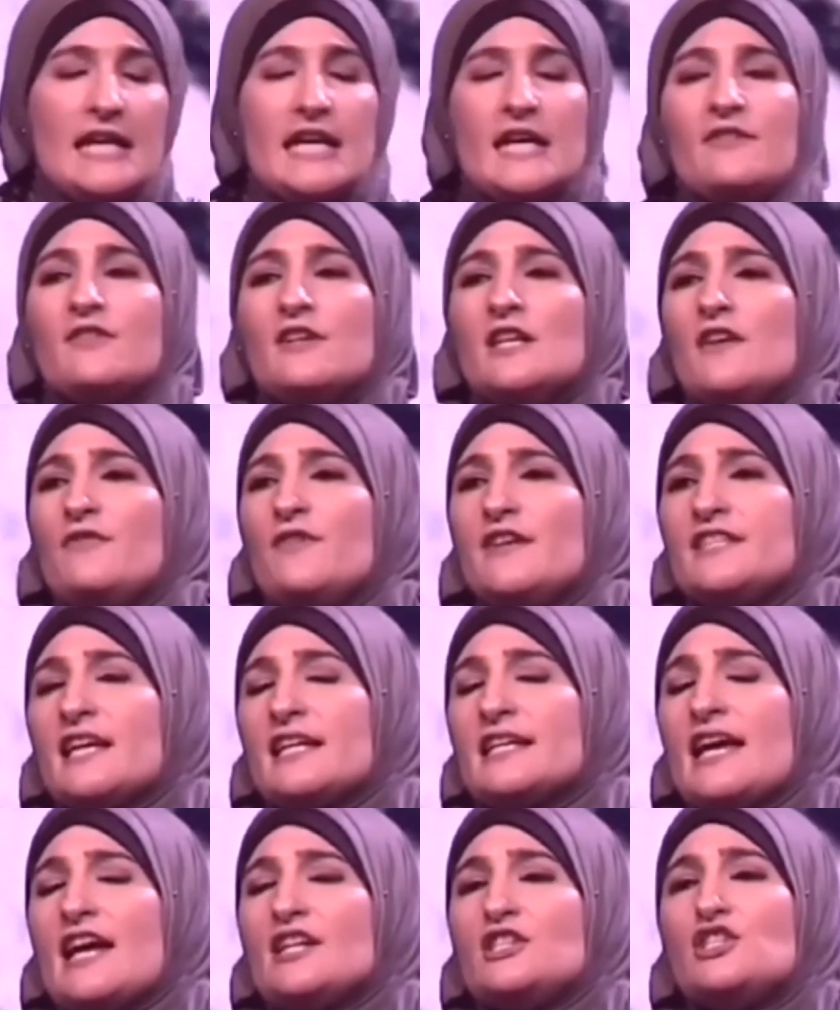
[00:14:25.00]
even if
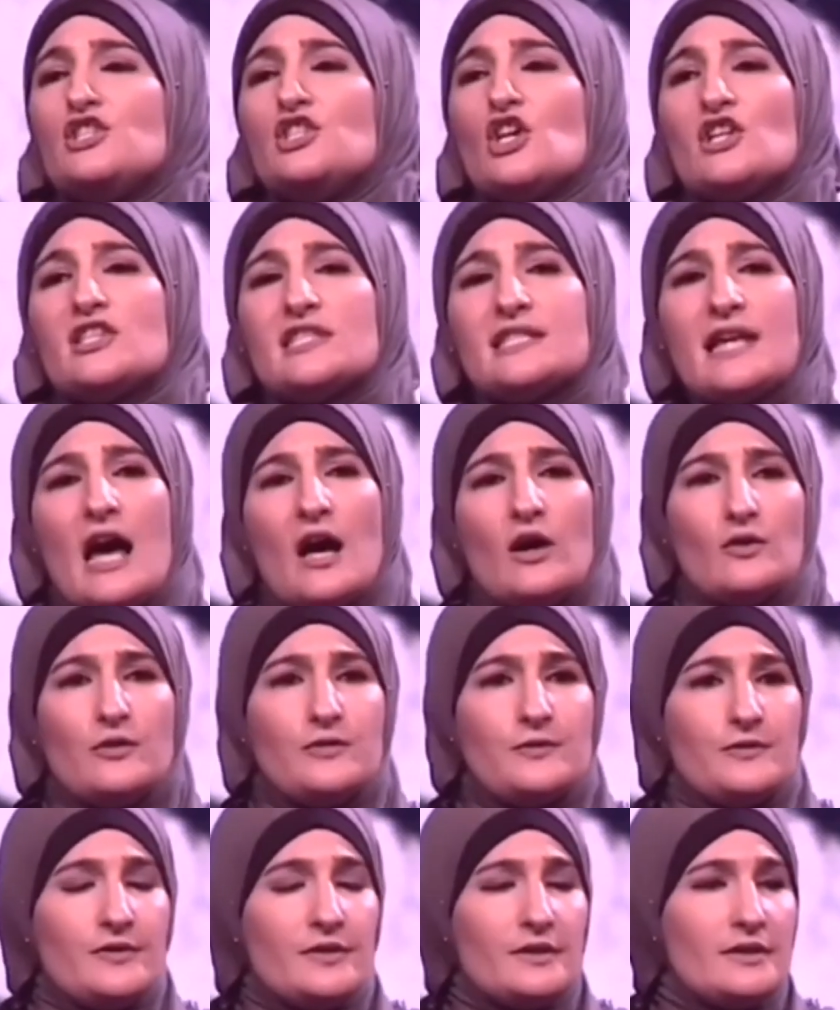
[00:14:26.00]
it's against
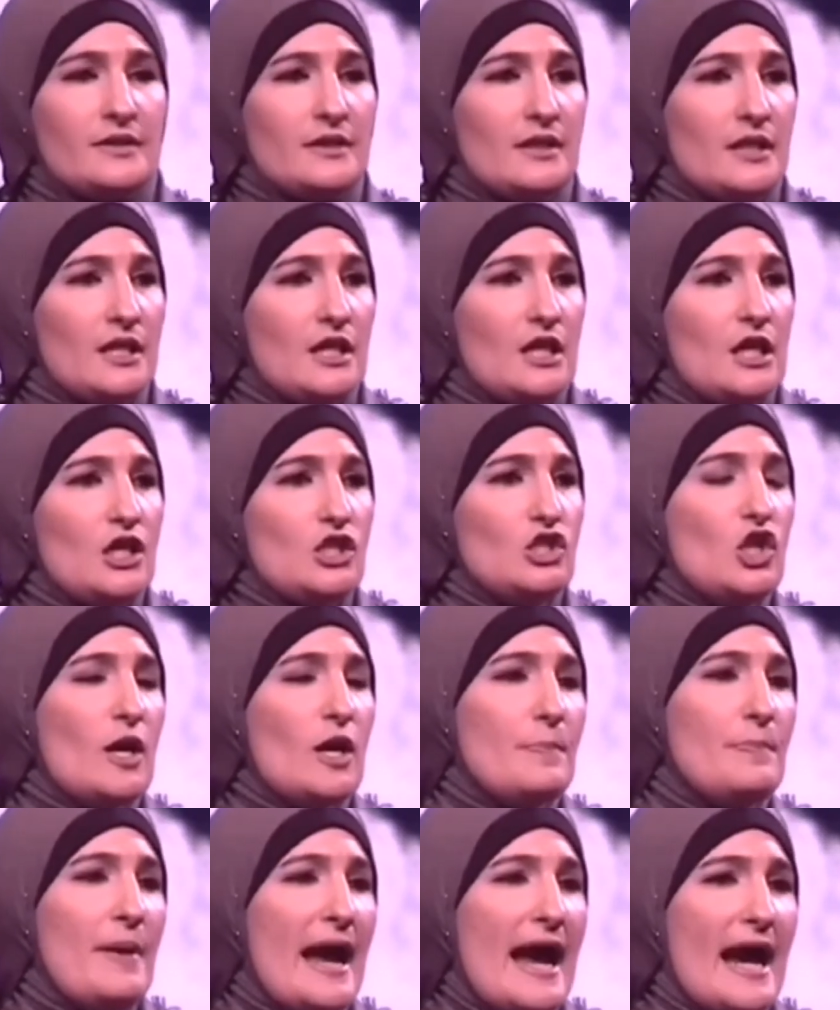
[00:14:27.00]
yourself,
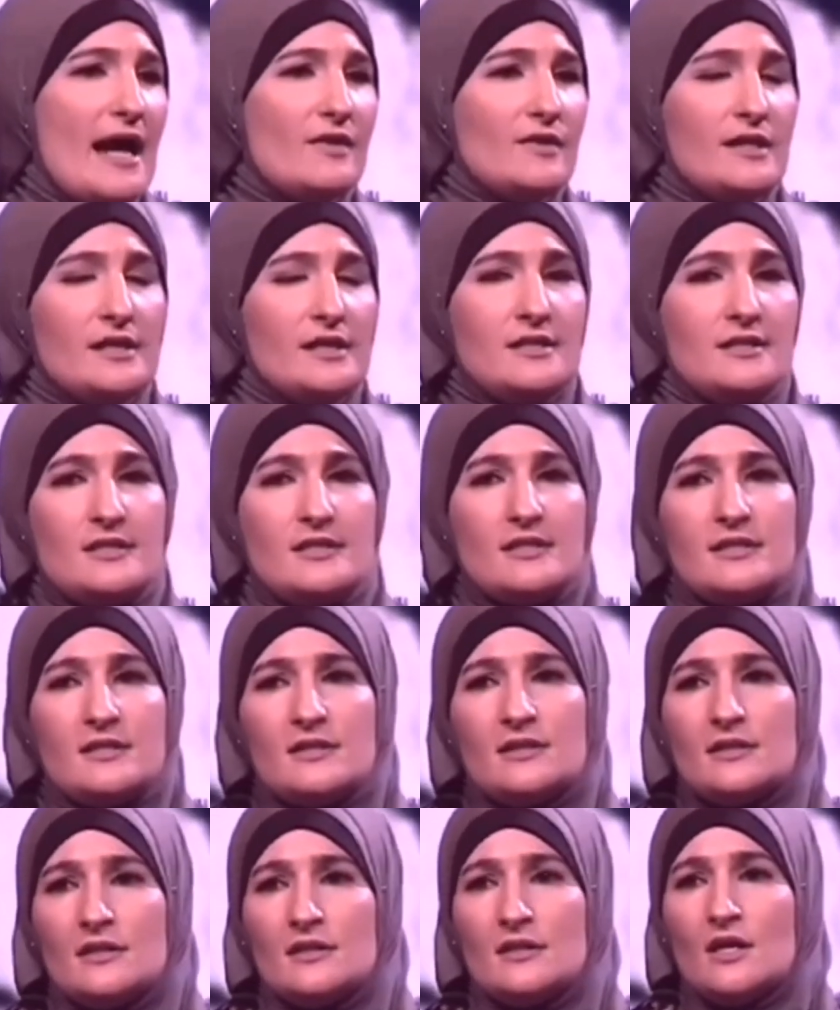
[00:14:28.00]
your
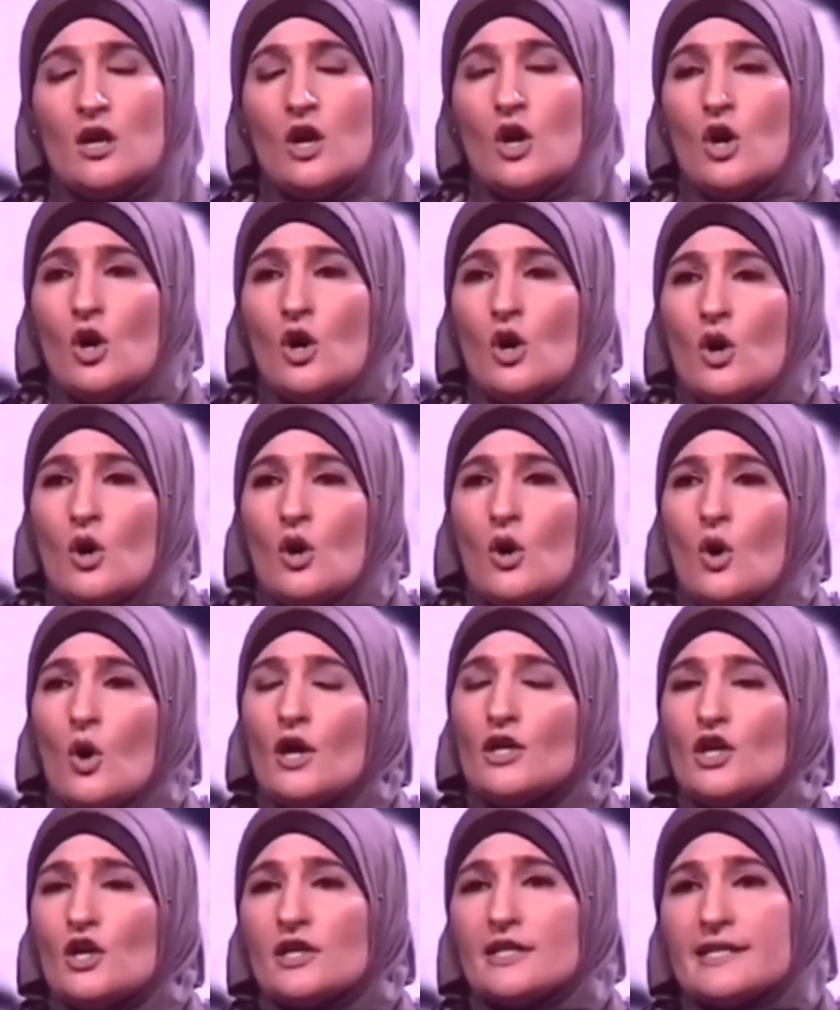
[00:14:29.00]
parents,
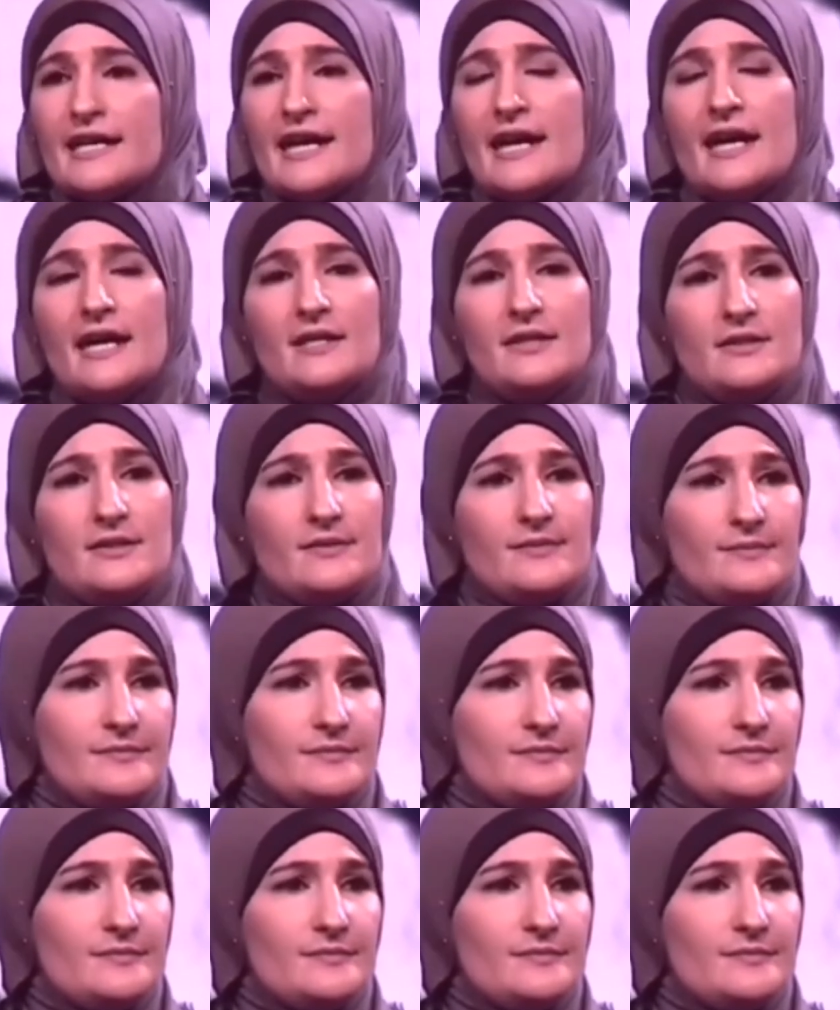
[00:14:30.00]
or your kin.